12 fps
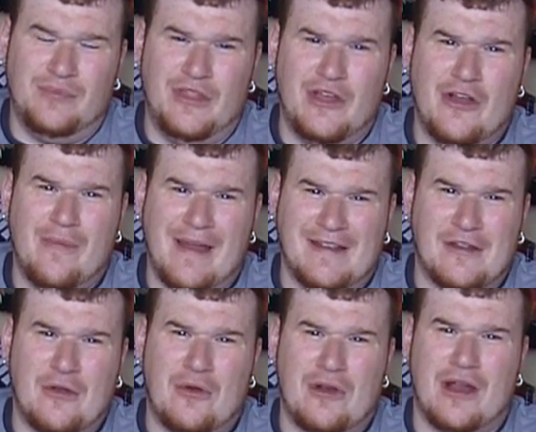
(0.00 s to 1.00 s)
they go back to
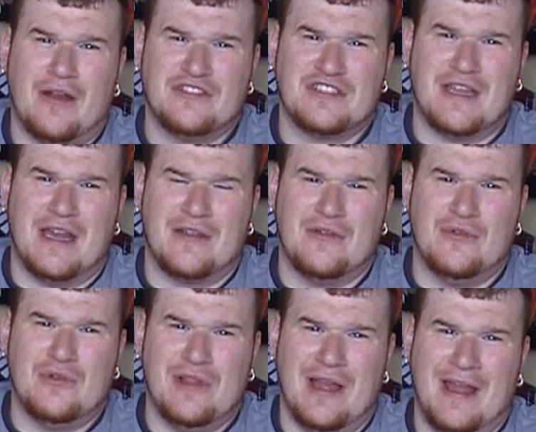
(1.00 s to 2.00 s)
Korgar, which is kind of
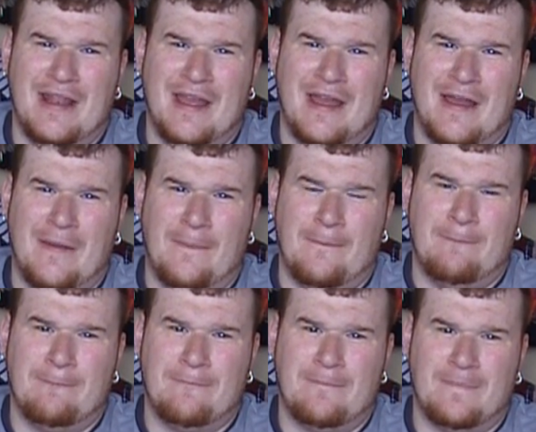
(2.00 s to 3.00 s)
cool, and
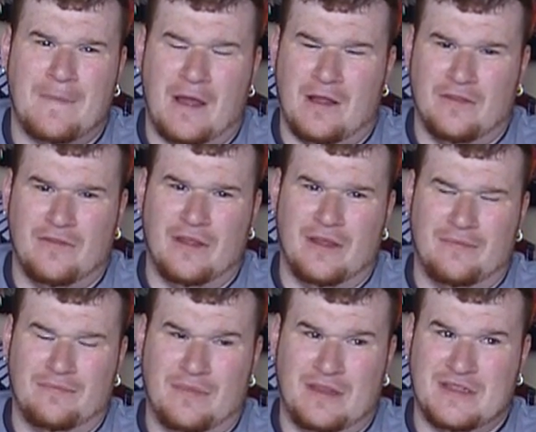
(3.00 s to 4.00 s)
all of
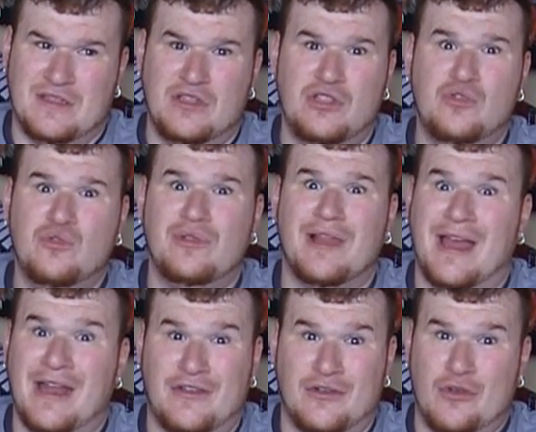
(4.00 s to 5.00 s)
this new
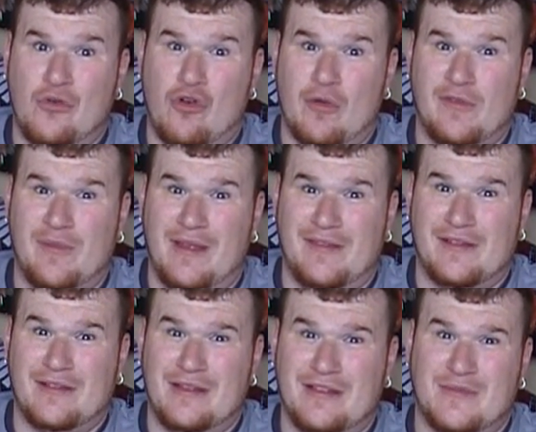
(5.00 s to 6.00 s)
Lantern Corps,
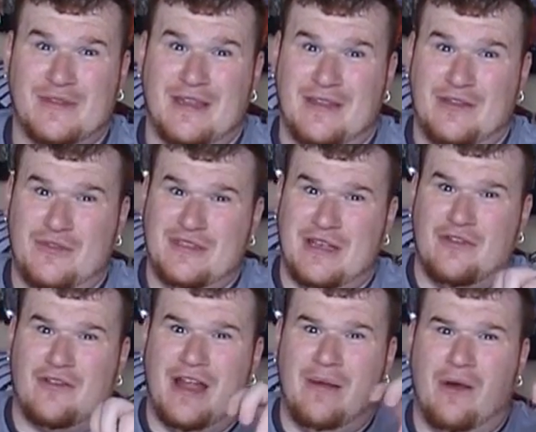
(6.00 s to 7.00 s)
basically. So what they do is they
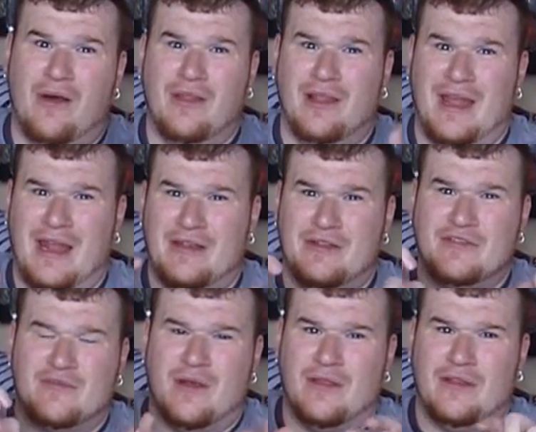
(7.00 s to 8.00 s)
grab all the
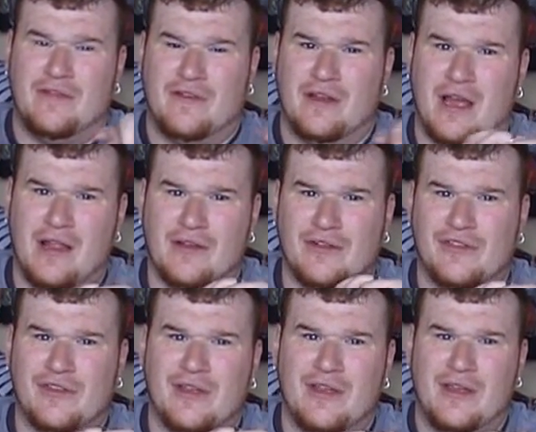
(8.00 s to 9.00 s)
lanterns from all the different colors,